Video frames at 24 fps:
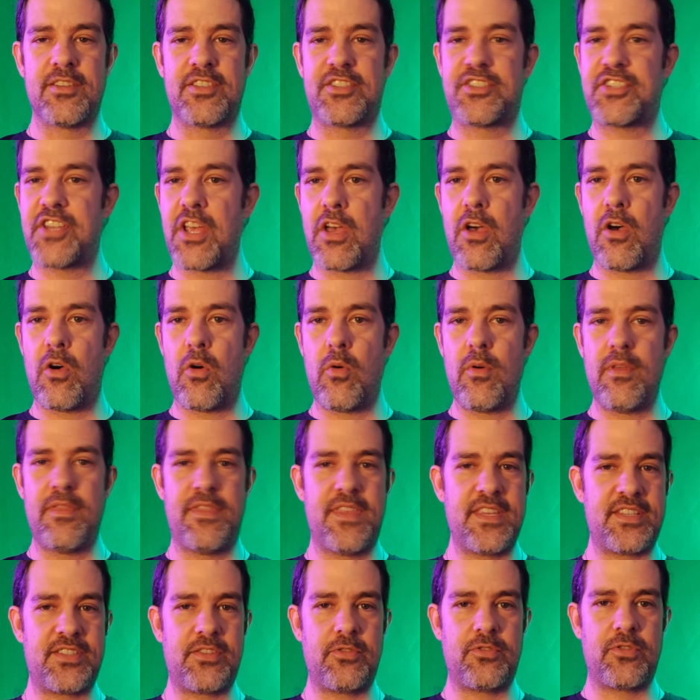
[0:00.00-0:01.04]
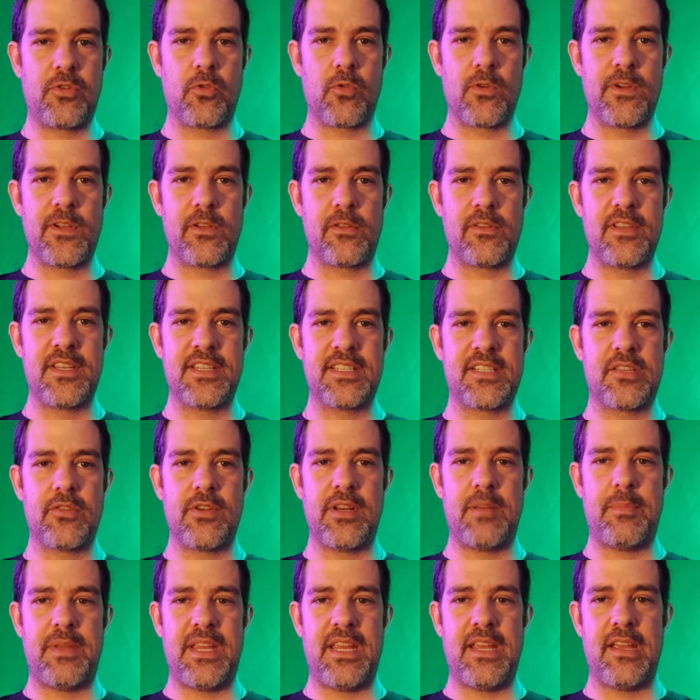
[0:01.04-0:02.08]
So this tutorial
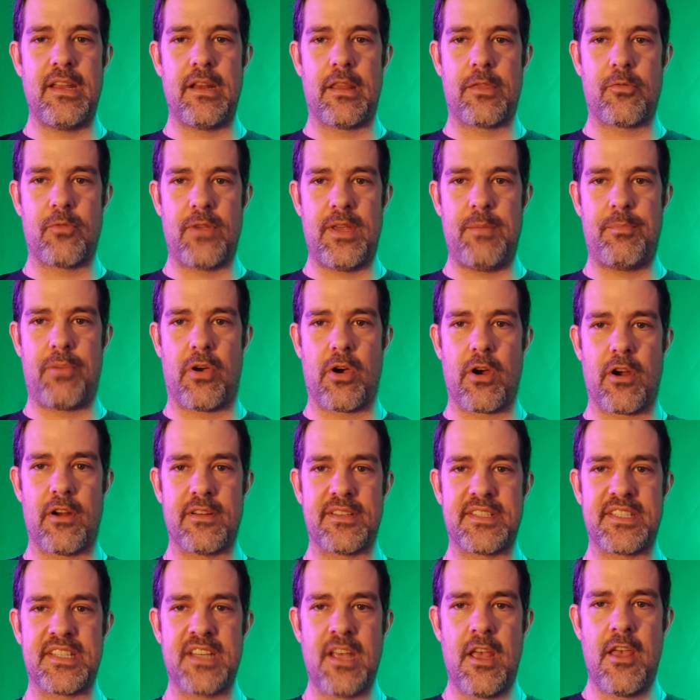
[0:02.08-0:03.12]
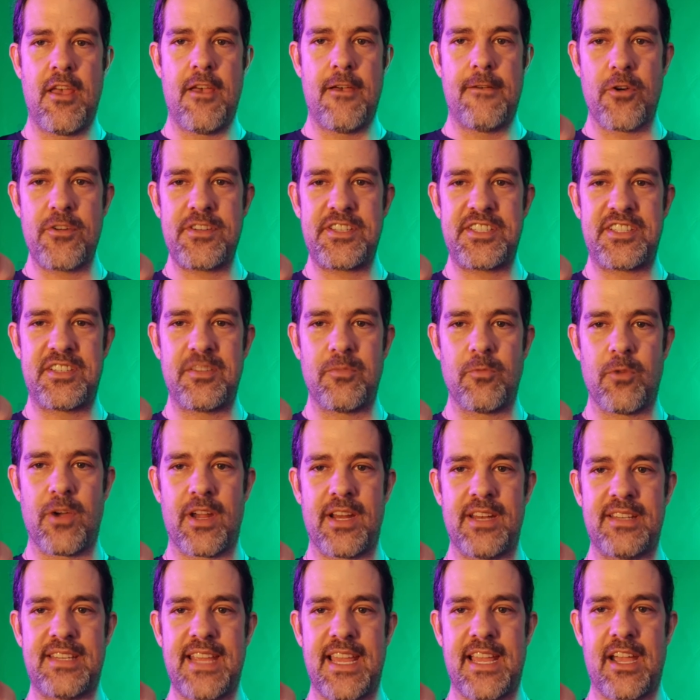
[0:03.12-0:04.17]
is going to be in 3 parts. First,
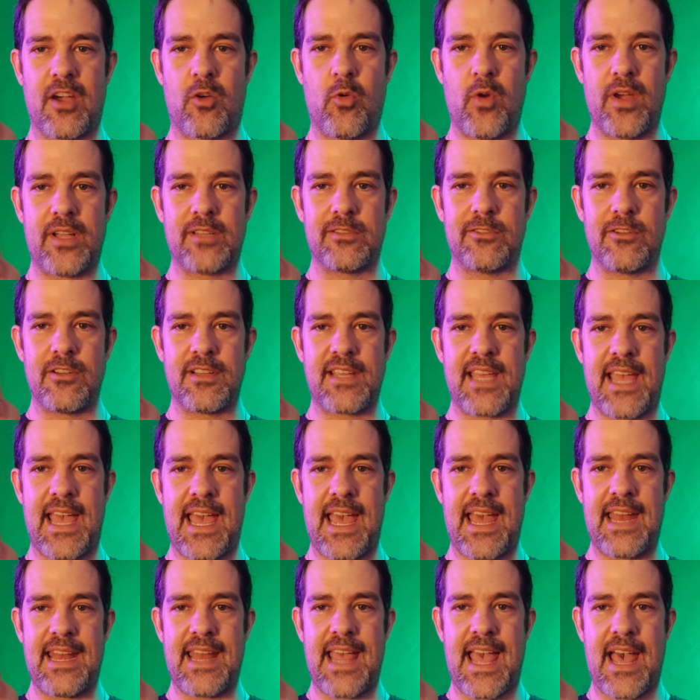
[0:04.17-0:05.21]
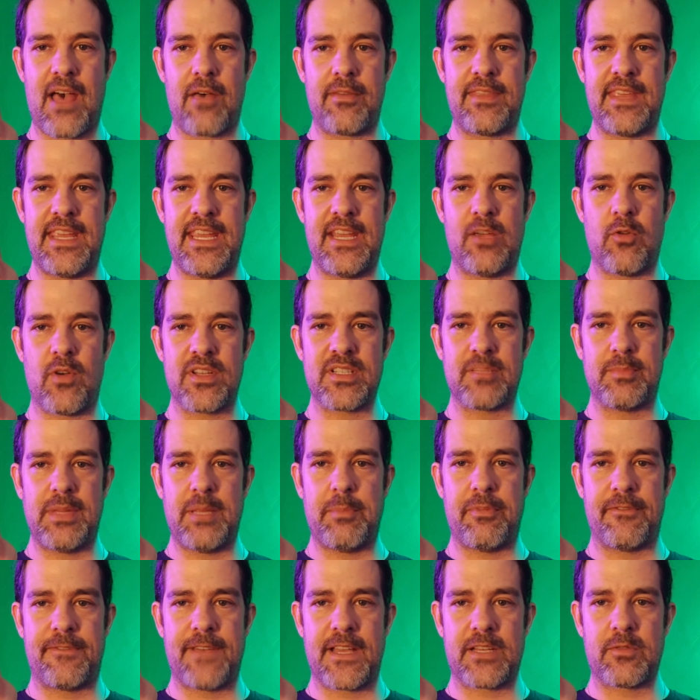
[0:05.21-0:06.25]
we're going to take a quick look at how the
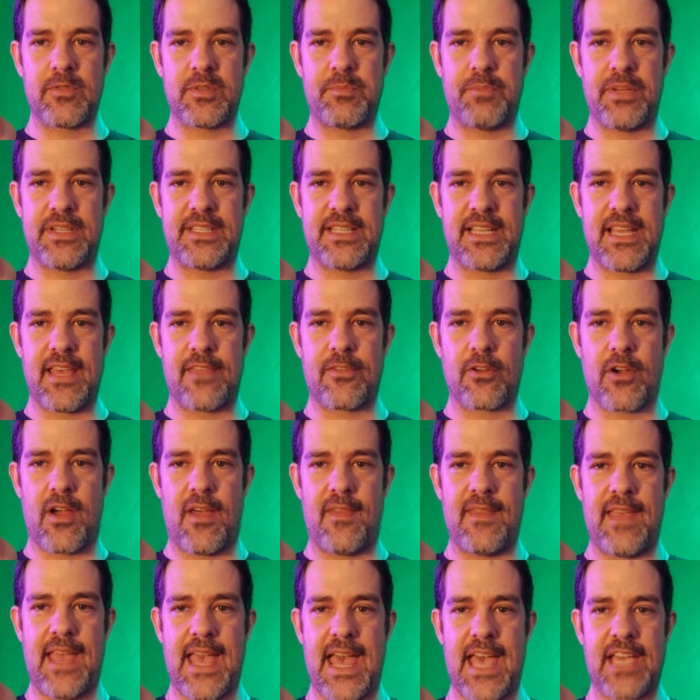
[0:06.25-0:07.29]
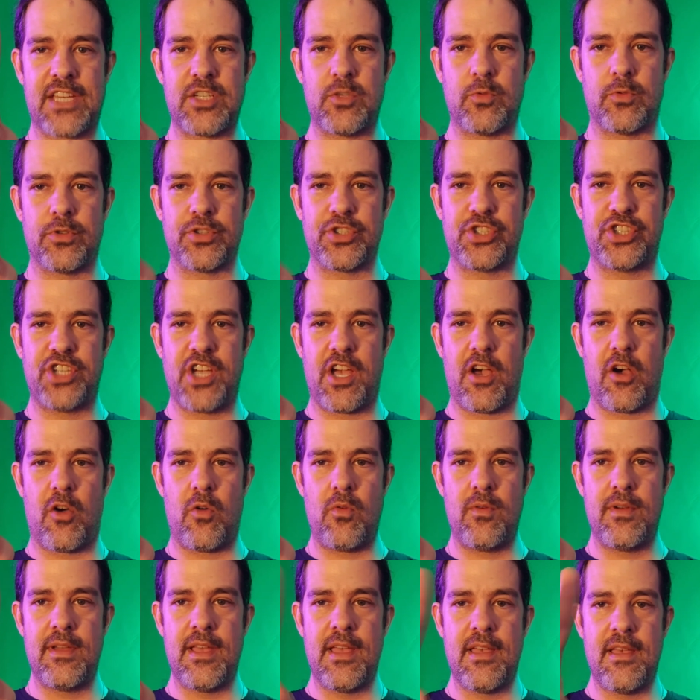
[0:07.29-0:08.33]
Quantum Leap effect was put together on the actual
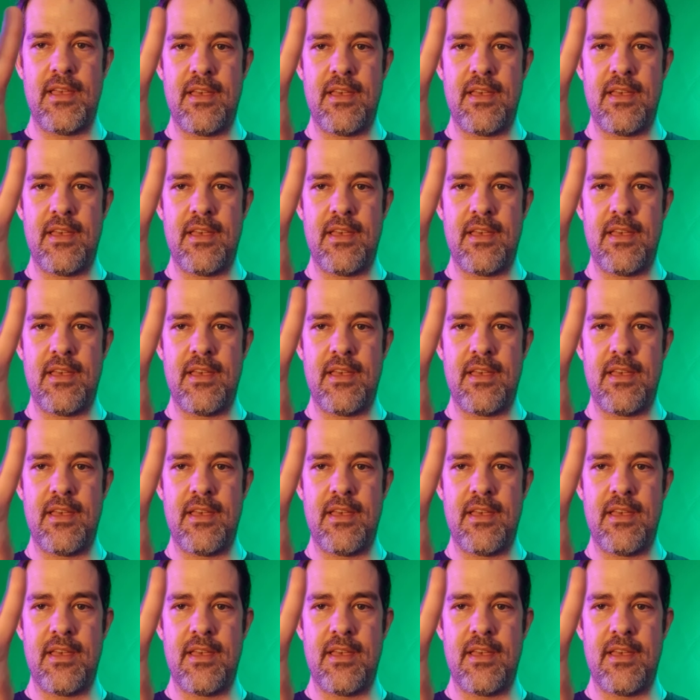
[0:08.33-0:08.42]
show.